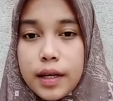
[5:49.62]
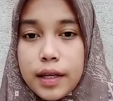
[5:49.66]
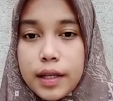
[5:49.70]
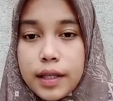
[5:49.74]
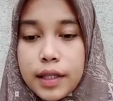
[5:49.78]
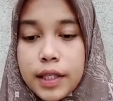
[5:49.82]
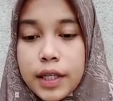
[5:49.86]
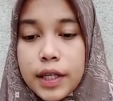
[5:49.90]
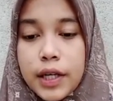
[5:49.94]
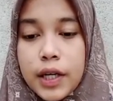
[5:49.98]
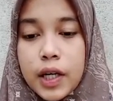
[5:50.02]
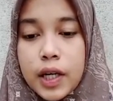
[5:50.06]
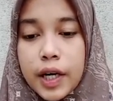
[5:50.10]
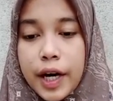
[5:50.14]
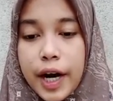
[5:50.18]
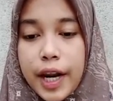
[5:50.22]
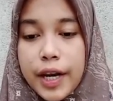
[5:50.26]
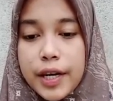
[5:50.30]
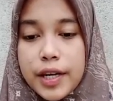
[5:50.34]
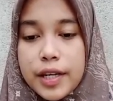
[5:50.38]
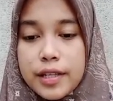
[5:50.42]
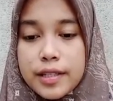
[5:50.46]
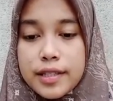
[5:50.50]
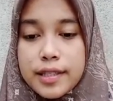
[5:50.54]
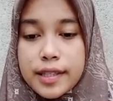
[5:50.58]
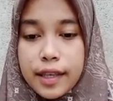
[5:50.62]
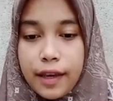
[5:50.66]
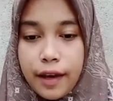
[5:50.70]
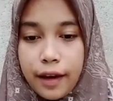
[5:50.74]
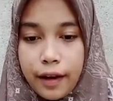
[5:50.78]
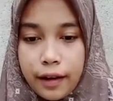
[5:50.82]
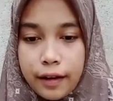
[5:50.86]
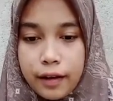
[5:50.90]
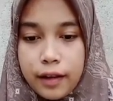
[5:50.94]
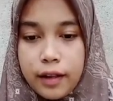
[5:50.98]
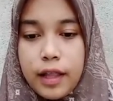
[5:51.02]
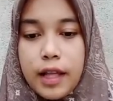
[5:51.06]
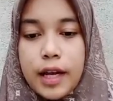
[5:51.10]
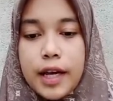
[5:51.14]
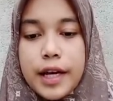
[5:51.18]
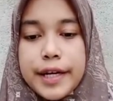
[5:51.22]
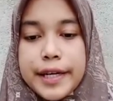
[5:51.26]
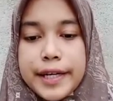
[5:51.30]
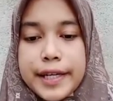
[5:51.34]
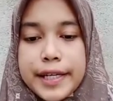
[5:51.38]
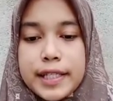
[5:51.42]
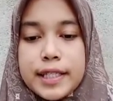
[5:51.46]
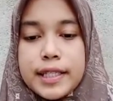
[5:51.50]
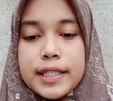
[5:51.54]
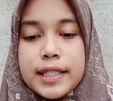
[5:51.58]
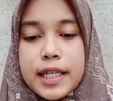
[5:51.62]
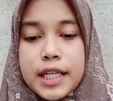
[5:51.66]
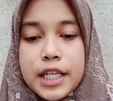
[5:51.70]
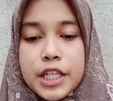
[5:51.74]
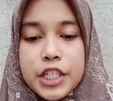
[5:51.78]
The grading scale is